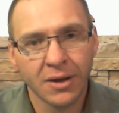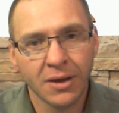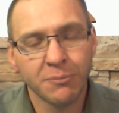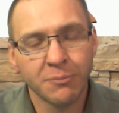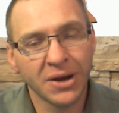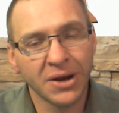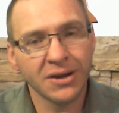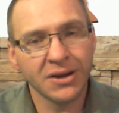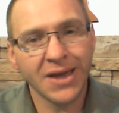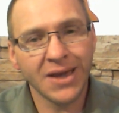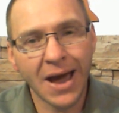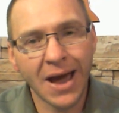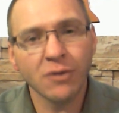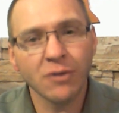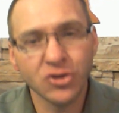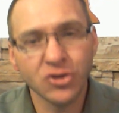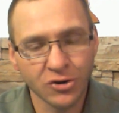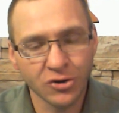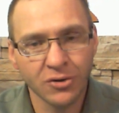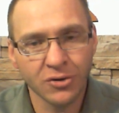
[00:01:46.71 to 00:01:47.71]
But in
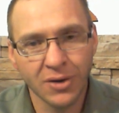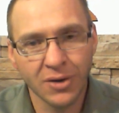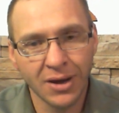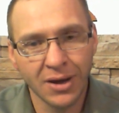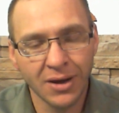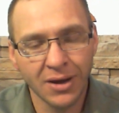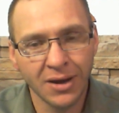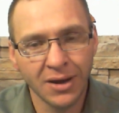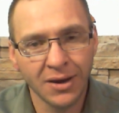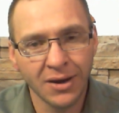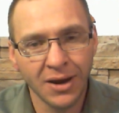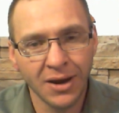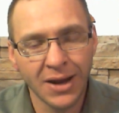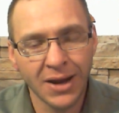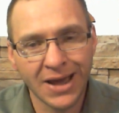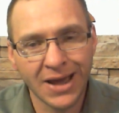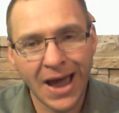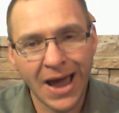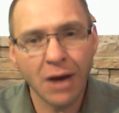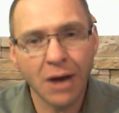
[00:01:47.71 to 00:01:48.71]
counter, uh, in, in a
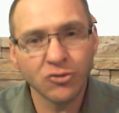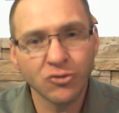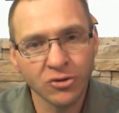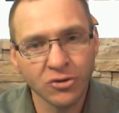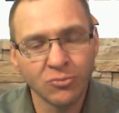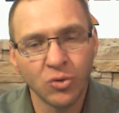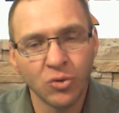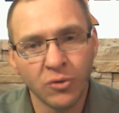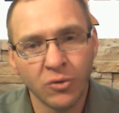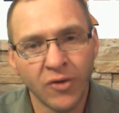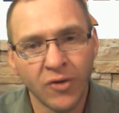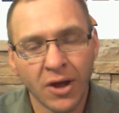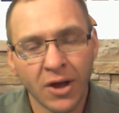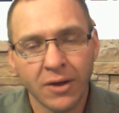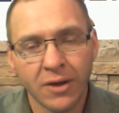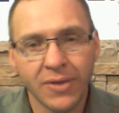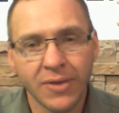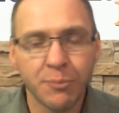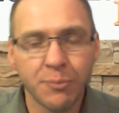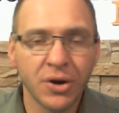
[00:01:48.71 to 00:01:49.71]
counter move,
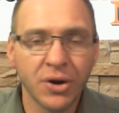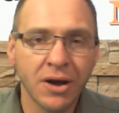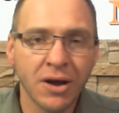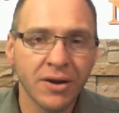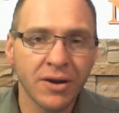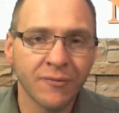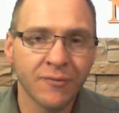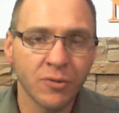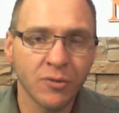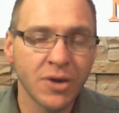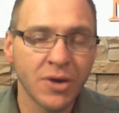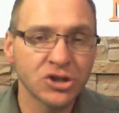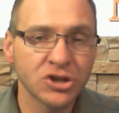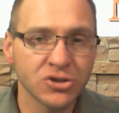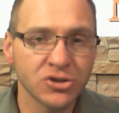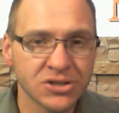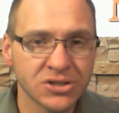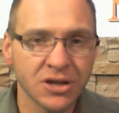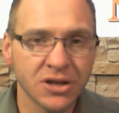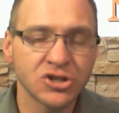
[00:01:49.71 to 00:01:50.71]
they put out
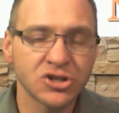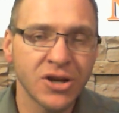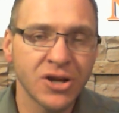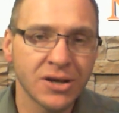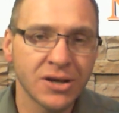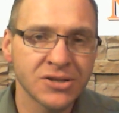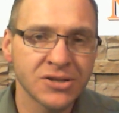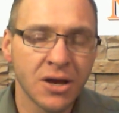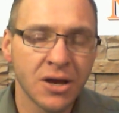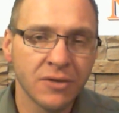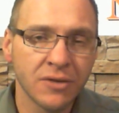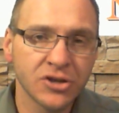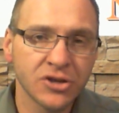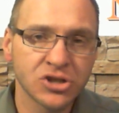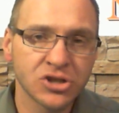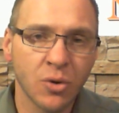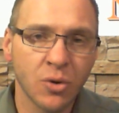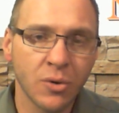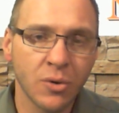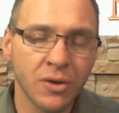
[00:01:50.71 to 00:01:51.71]
information such as the
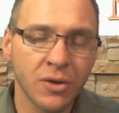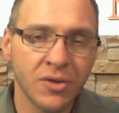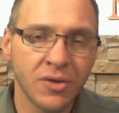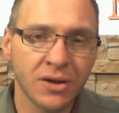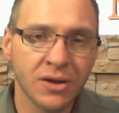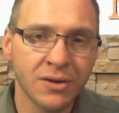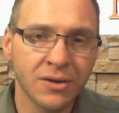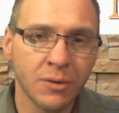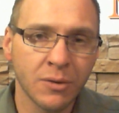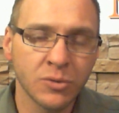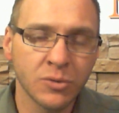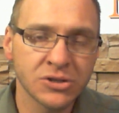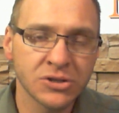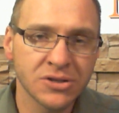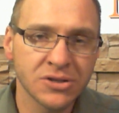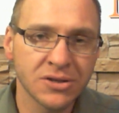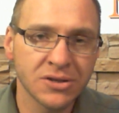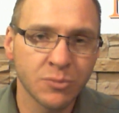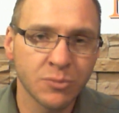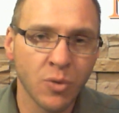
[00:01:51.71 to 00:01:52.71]
story that uh, was
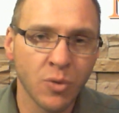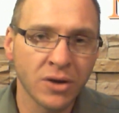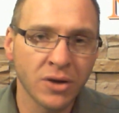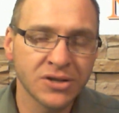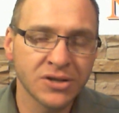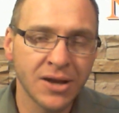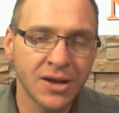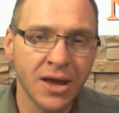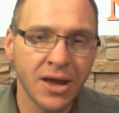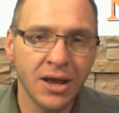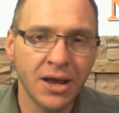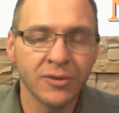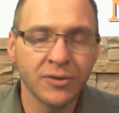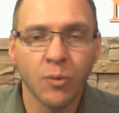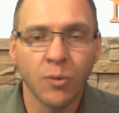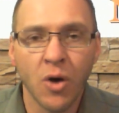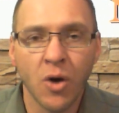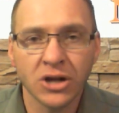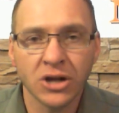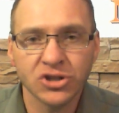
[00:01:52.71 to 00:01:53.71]
uh, run today in the
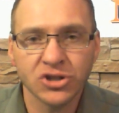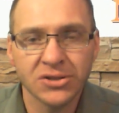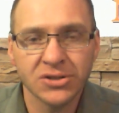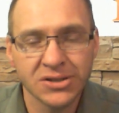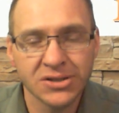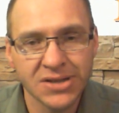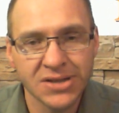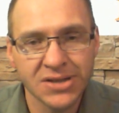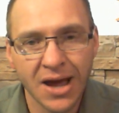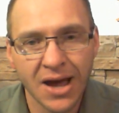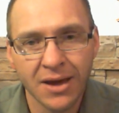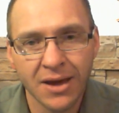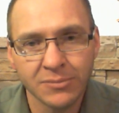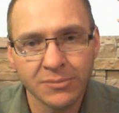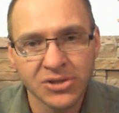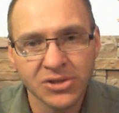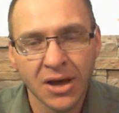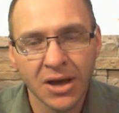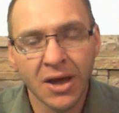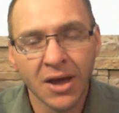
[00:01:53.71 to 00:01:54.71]
Washington
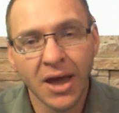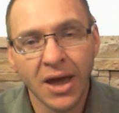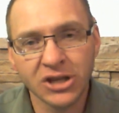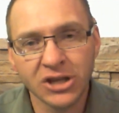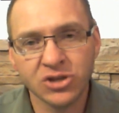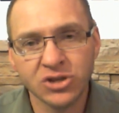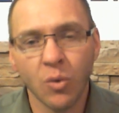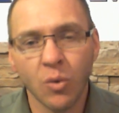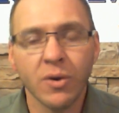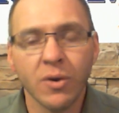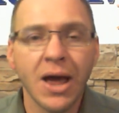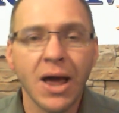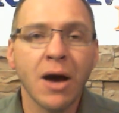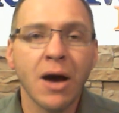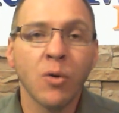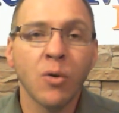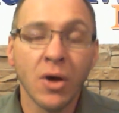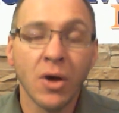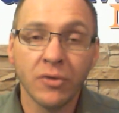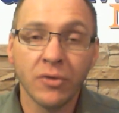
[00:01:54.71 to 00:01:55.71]
Times, a story
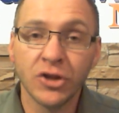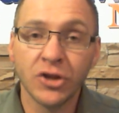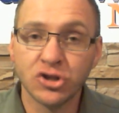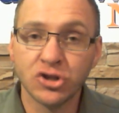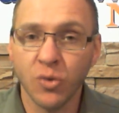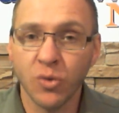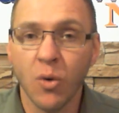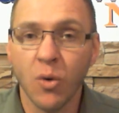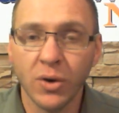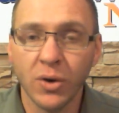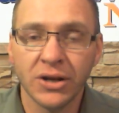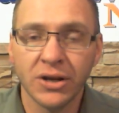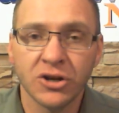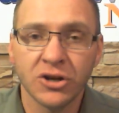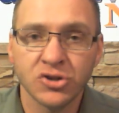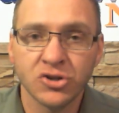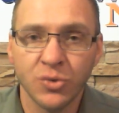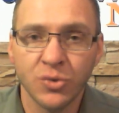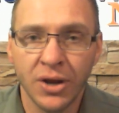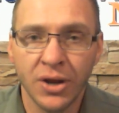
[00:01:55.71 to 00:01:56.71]
how the drone
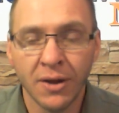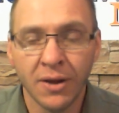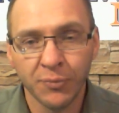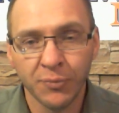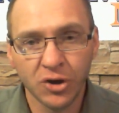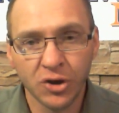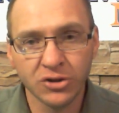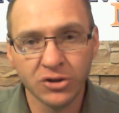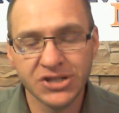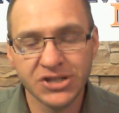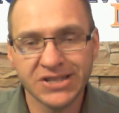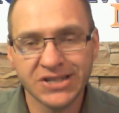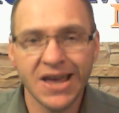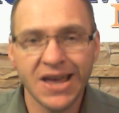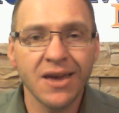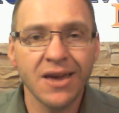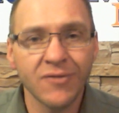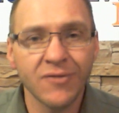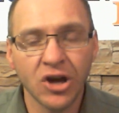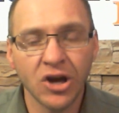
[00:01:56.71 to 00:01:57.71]
industry could
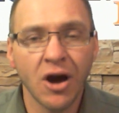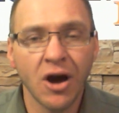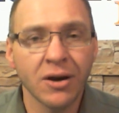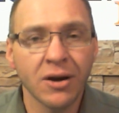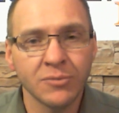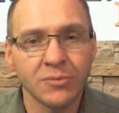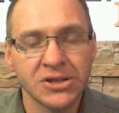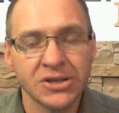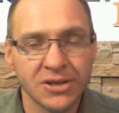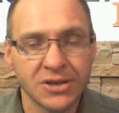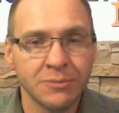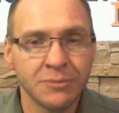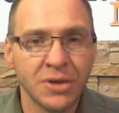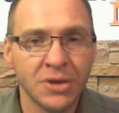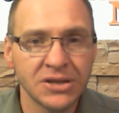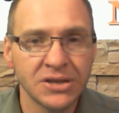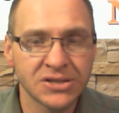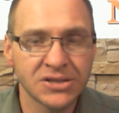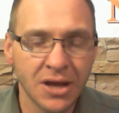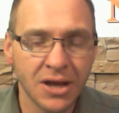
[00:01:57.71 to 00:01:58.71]
save economies in
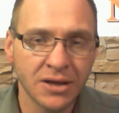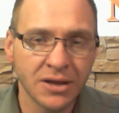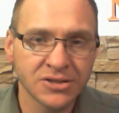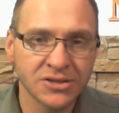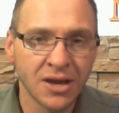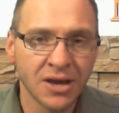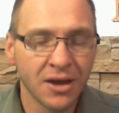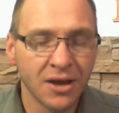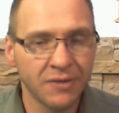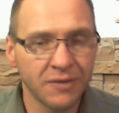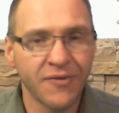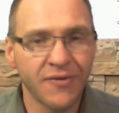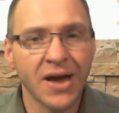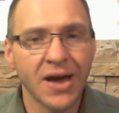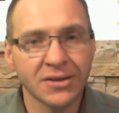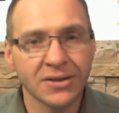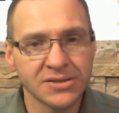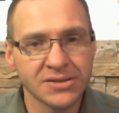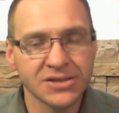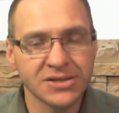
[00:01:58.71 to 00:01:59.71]
many states. In
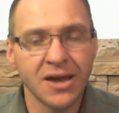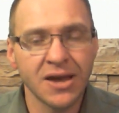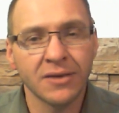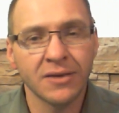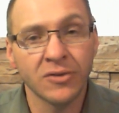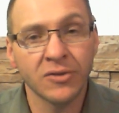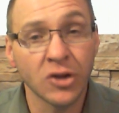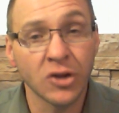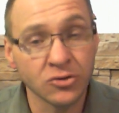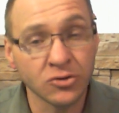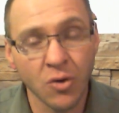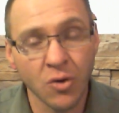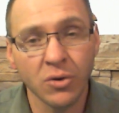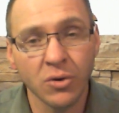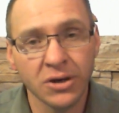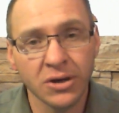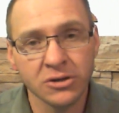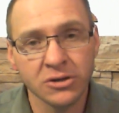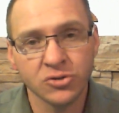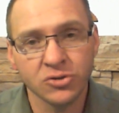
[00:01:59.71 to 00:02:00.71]
fact, it's saying that the drone
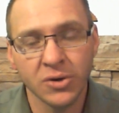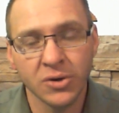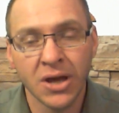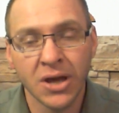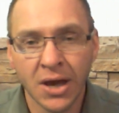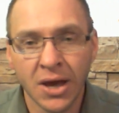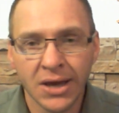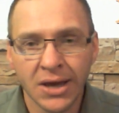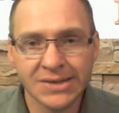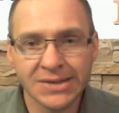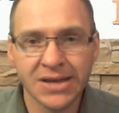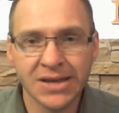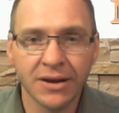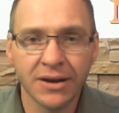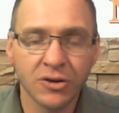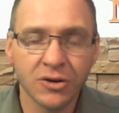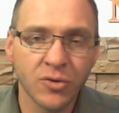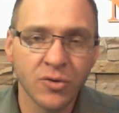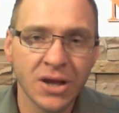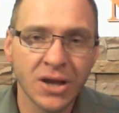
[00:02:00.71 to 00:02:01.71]
industry is going to
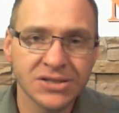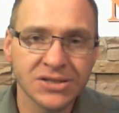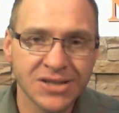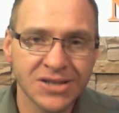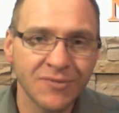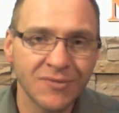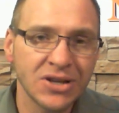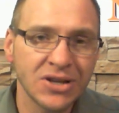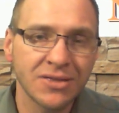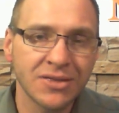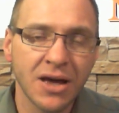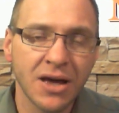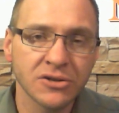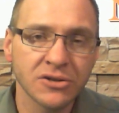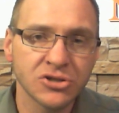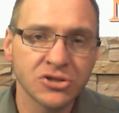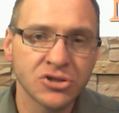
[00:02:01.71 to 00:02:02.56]
create 70,000